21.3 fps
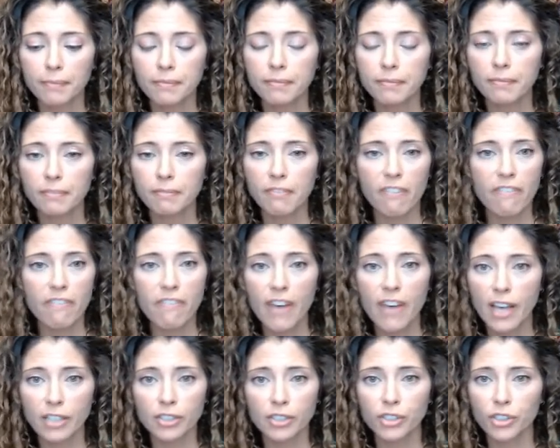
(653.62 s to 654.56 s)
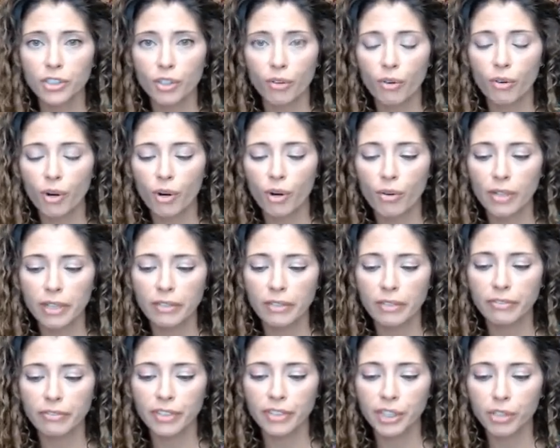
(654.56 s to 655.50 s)
fails to grow in
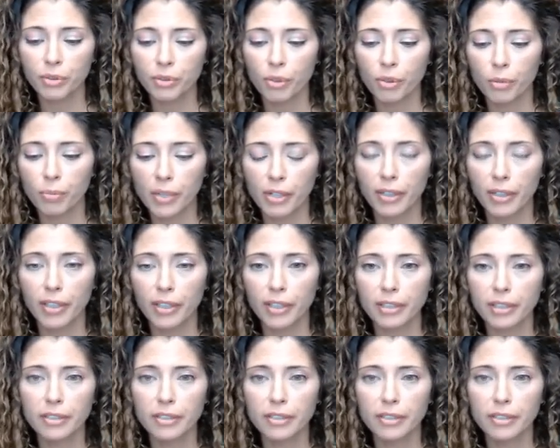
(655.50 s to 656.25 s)
vitro, period.